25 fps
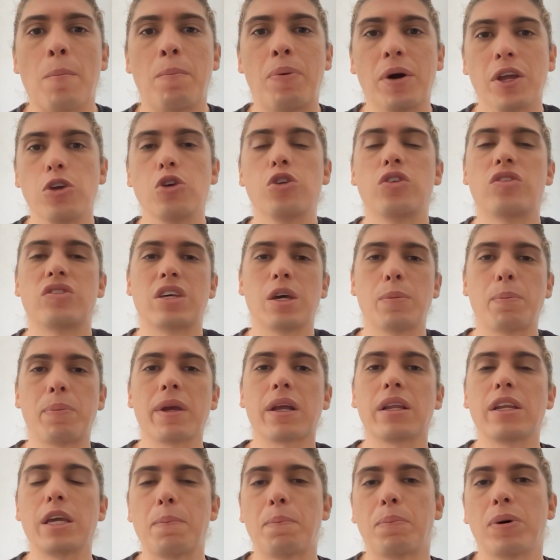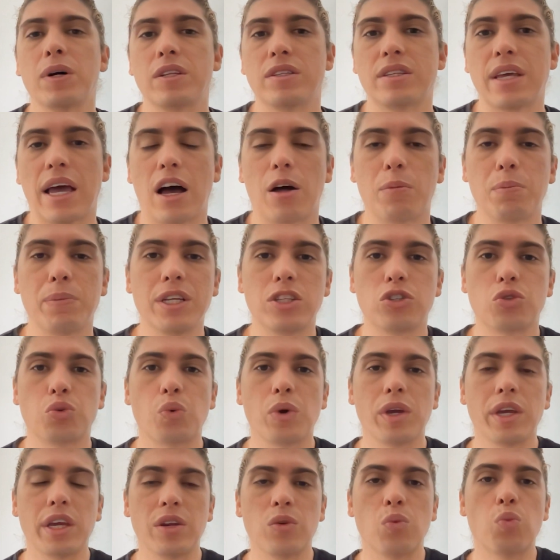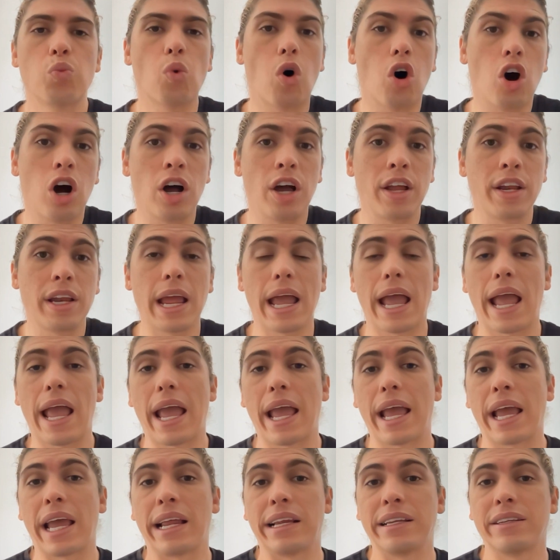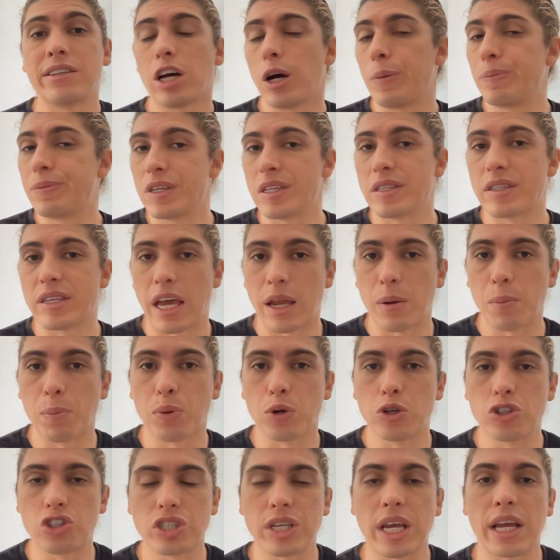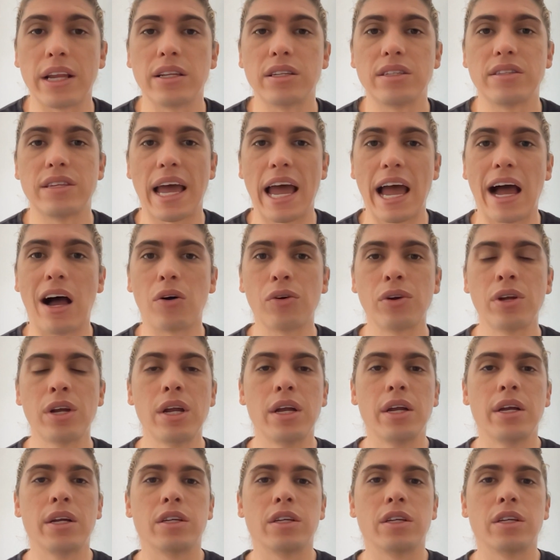but you typically put down between 1 and up to 10% down